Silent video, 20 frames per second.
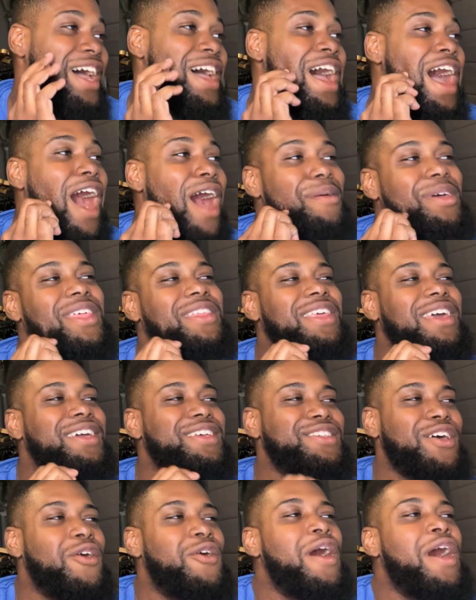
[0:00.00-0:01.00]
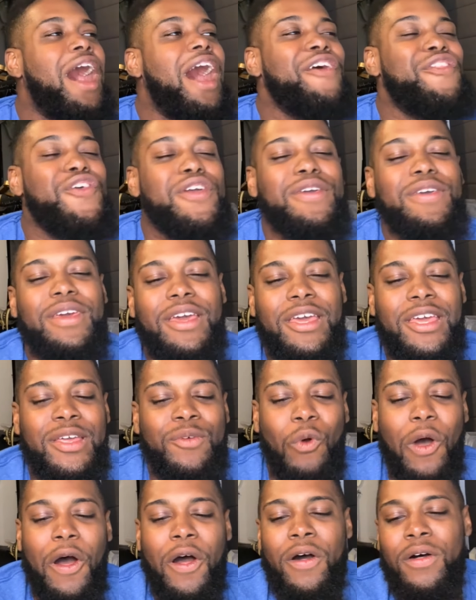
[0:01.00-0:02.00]
I mean, the thing is, though, I think
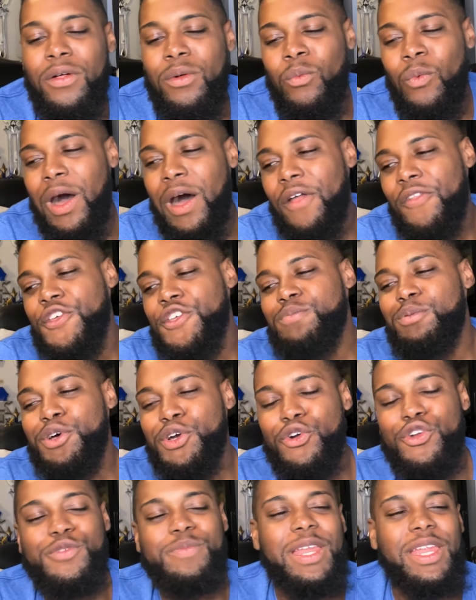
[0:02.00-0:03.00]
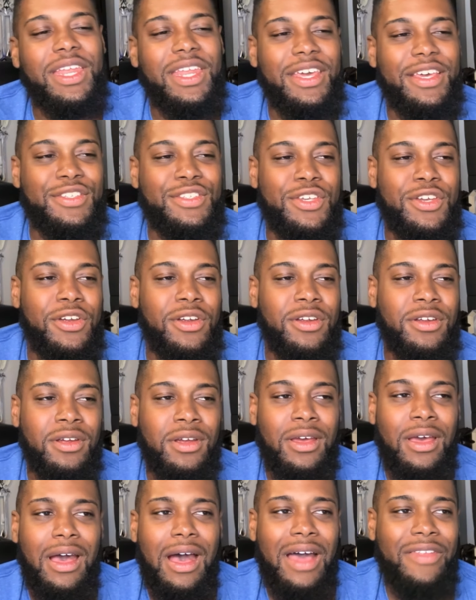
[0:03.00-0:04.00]
while the Splagooters made it easier,
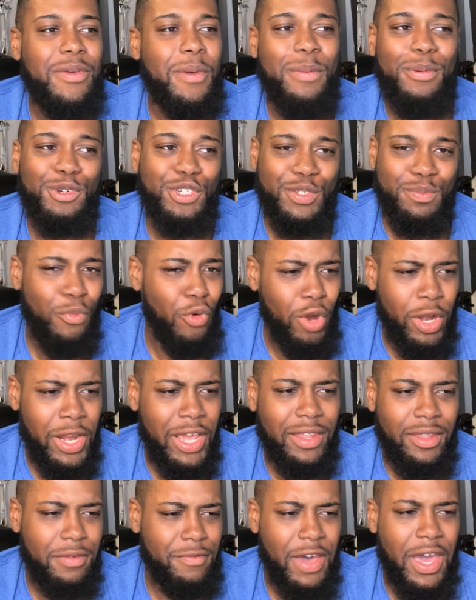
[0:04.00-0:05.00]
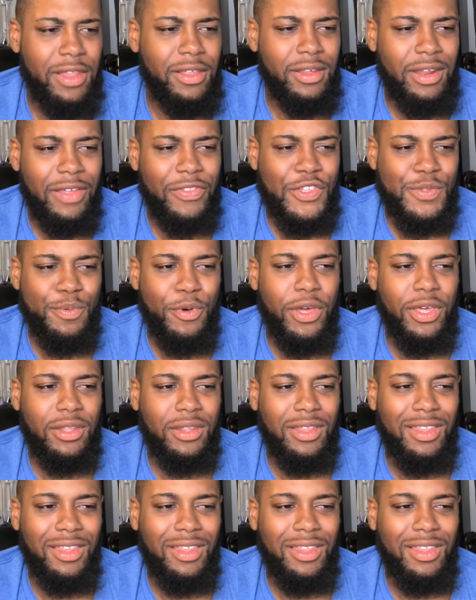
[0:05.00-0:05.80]
I think people were just more innately violent at this point.